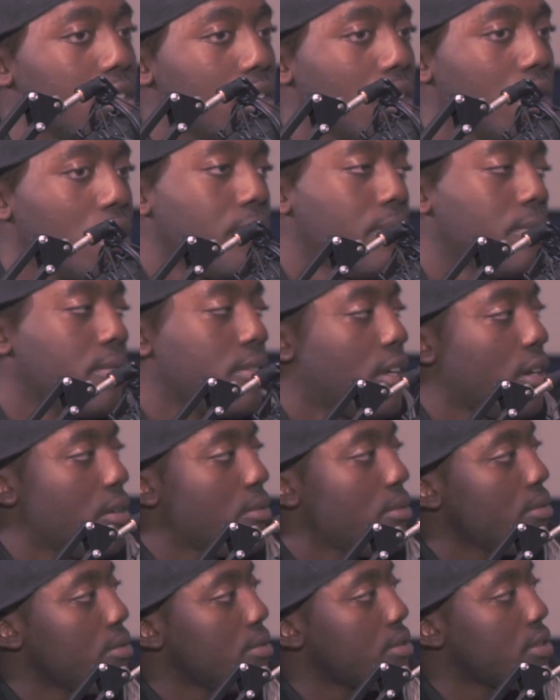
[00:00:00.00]
Even like
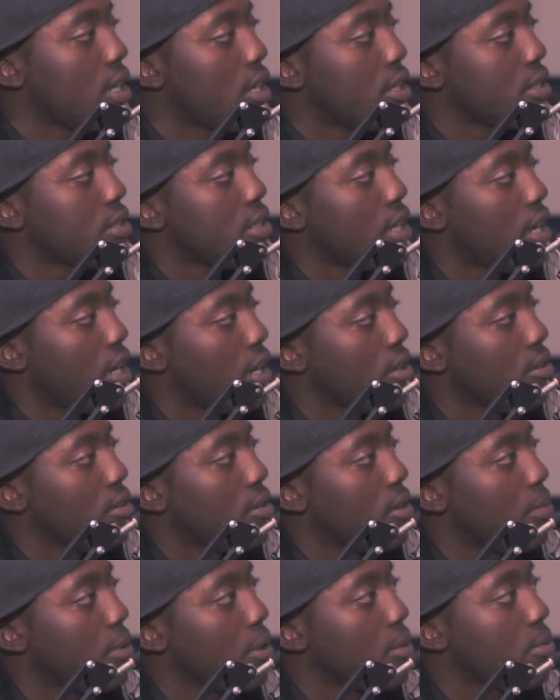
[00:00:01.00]
when we was outside, you
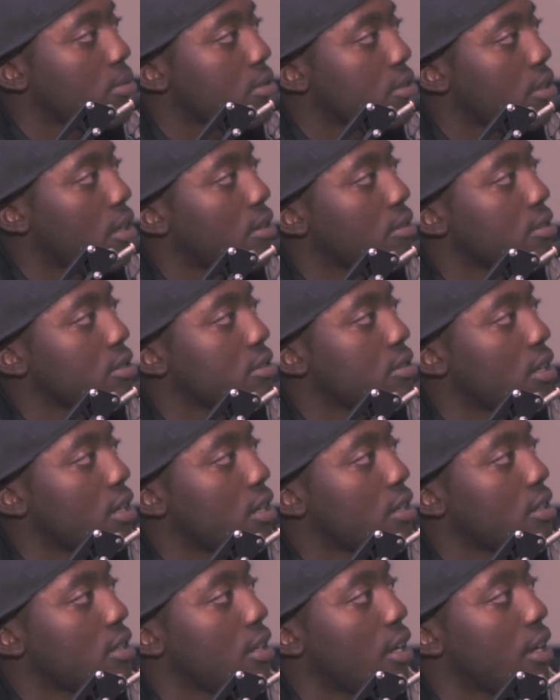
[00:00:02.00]
know, people was always
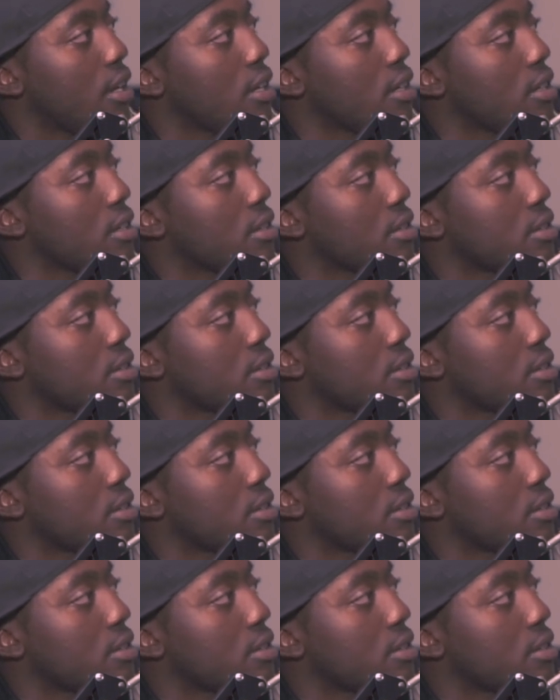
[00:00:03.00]
trying to like,